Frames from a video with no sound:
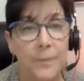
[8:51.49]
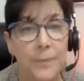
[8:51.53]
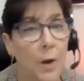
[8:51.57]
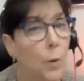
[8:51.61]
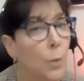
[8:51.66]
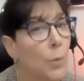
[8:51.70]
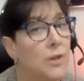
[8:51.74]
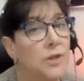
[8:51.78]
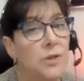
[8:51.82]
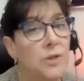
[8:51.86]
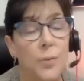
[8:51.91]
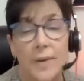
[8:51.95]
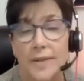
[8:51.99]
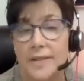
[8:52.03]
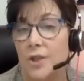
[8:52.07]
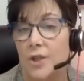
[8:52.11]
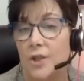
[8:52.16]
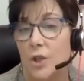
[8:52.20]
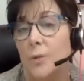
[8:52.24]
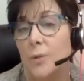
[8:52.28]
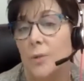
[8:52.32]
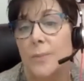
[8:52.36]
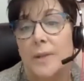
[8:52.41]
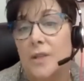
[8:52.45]
which ones
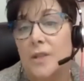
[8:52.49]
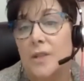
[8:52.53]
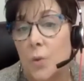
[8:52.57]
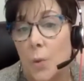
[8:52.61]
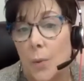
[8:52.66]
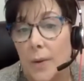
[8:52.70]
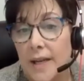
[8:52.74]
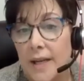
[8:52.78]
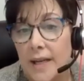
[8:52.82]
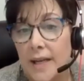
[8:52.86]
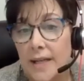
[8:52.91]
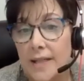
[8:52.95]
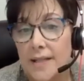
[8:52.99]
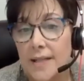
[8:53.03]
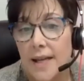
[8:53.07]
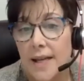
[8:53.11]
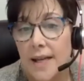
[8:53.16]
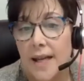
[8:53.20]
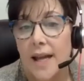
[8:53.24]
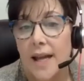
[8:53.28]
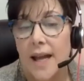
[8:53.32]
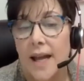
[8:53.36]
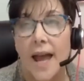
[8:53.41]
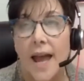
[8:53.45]
could be tweaked,
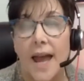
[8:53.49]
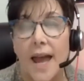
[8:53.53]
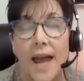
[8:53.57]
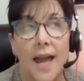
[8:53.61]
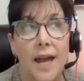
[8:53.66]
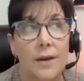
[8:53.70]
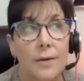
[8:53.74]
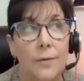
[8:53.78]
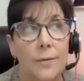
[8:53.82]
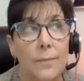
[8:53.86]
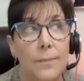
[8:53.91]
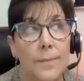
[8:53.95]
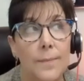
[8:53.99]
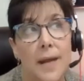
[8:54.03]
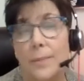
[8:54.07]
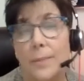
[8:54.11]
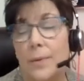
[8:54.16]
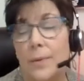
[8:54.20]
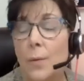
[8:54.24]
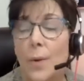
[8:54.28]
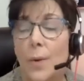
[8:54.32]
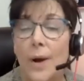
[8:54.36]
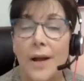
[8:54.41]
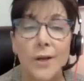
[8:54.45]
and
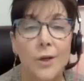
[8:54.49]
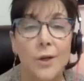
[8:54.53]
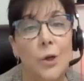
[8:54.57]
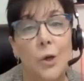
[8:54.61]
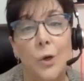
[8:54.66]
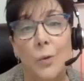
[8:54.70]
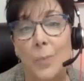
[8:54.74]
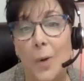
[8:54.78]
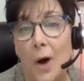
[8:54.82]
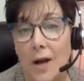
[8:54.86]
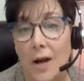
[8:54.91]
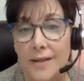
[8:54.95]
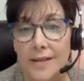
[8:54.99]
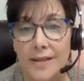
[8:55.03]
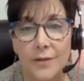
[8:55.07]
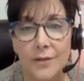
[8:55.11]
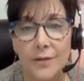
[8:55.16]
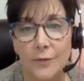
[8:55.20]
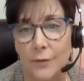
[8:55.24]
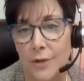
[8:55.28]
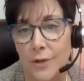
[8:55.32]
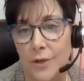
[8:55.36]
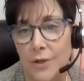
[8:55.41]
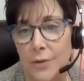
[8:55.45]
maybe what new
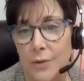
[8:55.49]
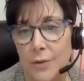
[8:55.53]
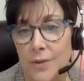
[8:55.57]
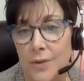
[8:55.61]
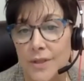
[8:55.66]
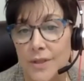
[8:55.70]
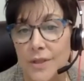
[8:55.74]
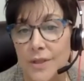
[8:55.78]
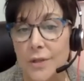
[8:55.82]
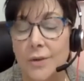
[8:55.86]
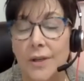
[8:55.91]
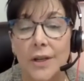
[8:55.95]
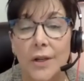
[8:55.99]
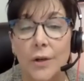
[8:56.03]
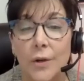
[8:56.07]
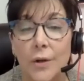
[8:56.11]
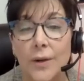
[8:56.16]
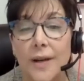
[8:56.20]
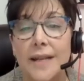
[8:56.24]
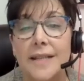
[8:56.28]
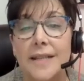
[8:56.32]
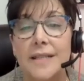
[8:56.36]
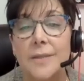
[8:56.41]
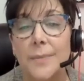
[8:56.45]
positive rituals you can
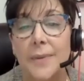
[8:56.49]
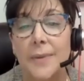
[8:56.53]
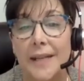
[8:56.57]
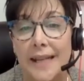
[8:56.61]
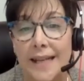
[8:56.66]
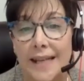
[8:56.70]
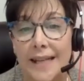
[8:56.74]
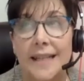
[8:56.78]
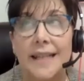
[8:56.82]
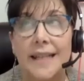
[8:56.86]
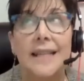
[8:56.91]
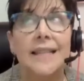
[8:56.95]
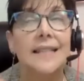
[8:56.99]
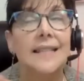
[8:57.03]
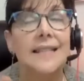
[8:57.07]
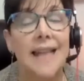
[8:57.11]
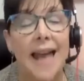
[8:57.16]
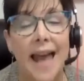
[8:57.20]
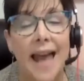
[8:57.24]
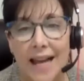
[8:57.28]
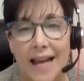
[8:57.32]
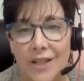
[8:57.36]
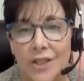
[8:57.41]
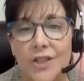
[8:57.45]
create to begin
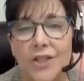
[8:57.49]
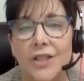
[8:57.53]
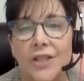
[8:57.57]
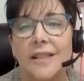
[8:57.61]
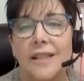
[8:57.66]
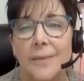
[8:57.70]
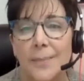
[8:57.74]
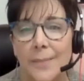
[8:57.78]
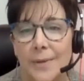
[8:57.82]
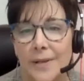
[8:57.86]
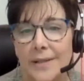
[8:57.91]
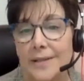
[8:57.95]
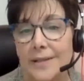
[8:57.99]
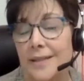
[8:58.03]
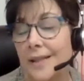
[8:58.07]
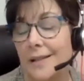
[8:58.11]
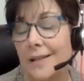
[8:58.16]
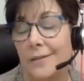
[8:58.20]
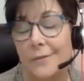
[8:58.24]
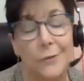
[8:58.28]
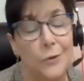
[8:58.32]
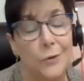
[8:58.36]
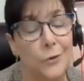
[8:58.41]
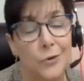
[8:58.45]
intentionally
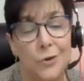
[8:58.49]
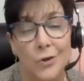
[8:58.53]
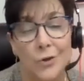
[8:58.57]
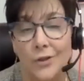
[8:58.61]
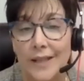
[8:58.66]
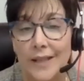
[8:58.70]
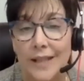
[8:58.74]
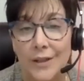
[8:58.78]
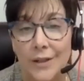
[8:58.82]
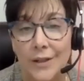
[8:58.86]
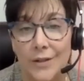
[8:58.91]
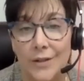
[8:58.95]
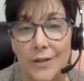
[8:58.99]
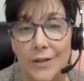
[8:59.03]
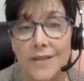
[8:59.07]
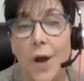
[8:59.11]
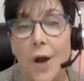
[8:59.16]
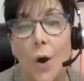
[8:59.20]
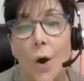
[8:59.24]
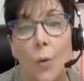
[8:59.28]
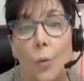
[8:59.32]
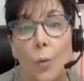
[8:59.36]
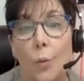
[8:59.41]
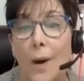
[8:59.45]
building future leaders
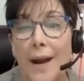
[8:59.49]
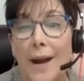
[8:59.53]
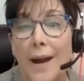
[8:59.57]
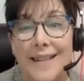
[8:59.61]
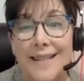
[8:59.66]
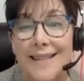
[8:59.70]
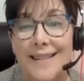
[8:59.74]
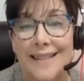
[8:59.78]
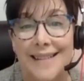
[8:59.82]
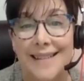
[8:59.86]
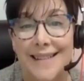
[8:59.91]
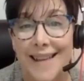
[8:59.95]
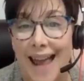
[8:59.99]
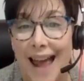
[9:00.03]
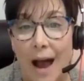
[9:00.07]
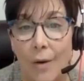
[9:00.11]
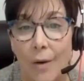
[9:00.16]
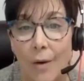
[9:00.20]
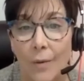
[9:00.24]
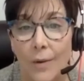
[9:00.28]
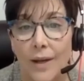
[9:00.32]
right now.